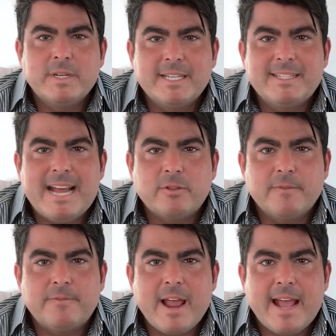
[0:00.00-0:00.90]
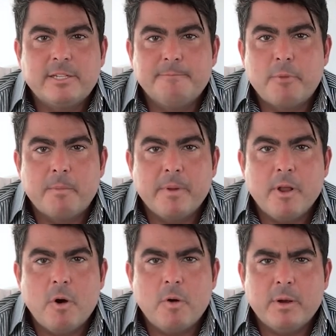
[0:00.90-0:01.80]
it was in the south of France in
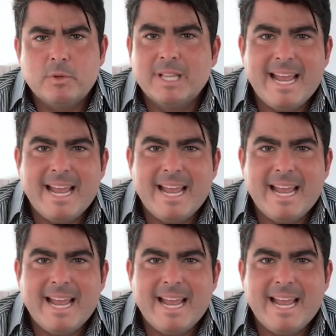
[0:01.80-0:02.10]
Perpignan. It was